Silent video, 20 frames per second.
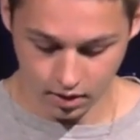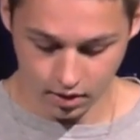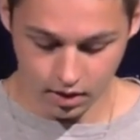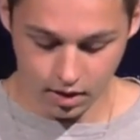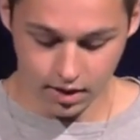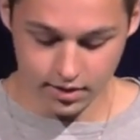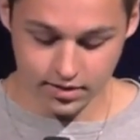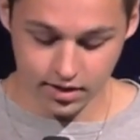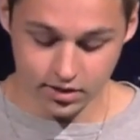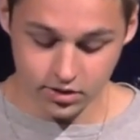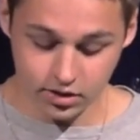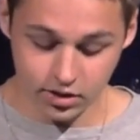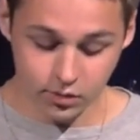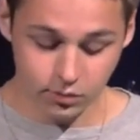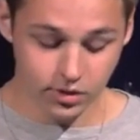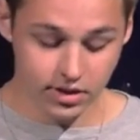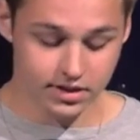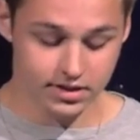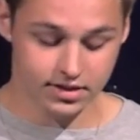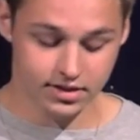Essentially,
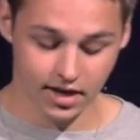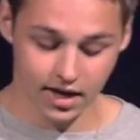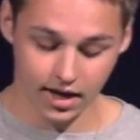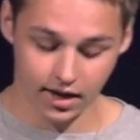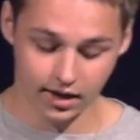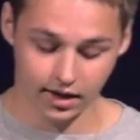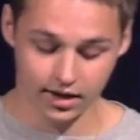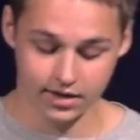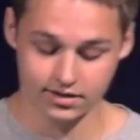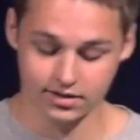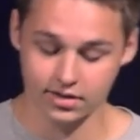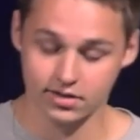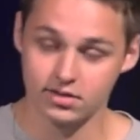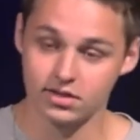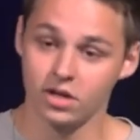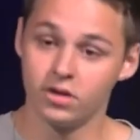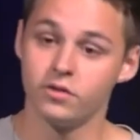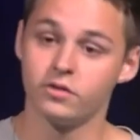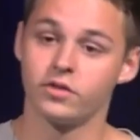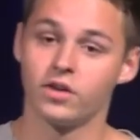what he's saying is the
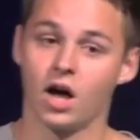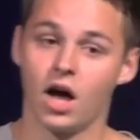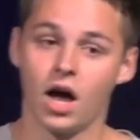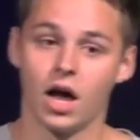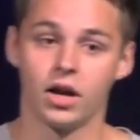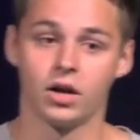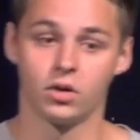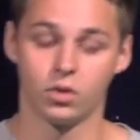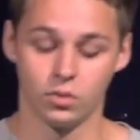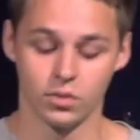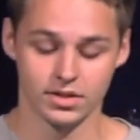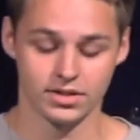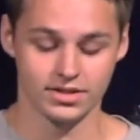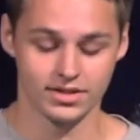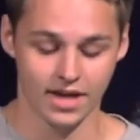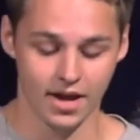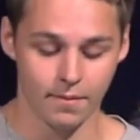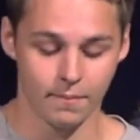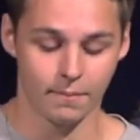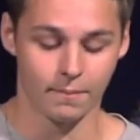Son of God, who was
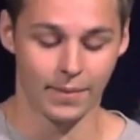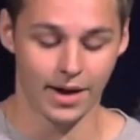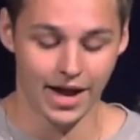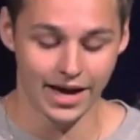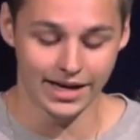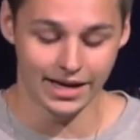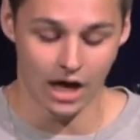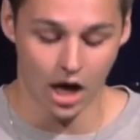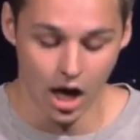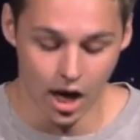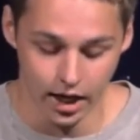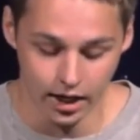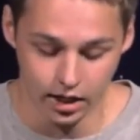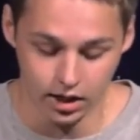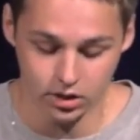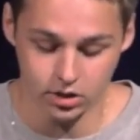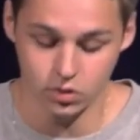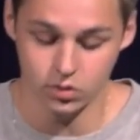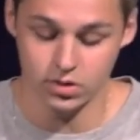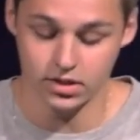sent by God
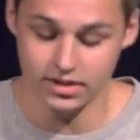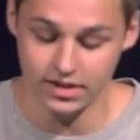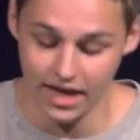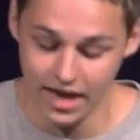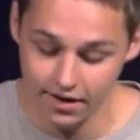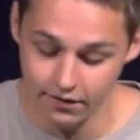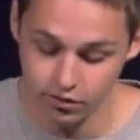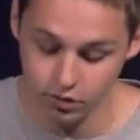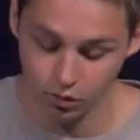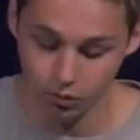to save the